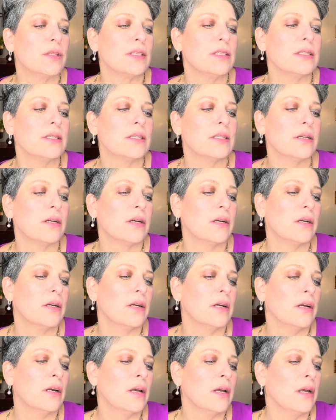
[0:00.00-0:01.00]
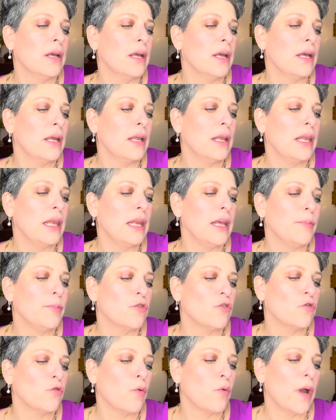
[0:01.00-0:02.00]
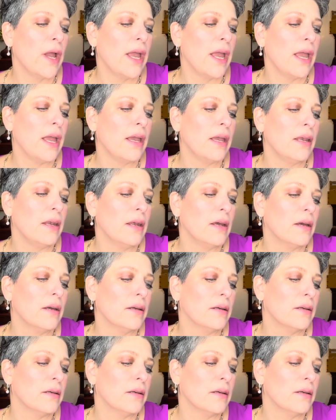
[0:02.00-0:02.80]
This is her lip suede,